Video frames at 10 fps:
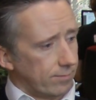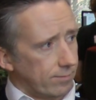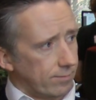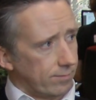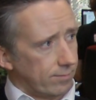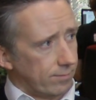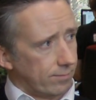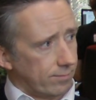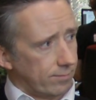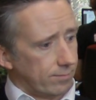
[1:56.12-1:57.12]

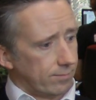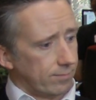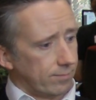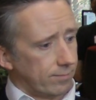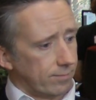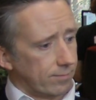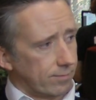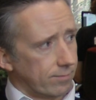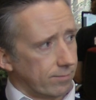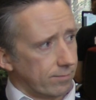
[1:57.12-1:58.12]

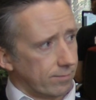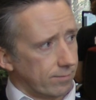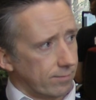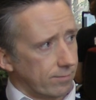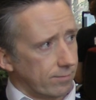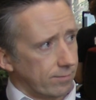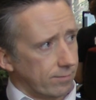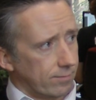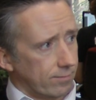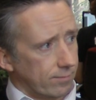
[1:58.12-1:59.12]

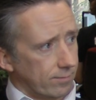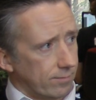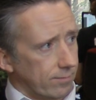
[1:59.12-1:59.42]
This person isn't speaking.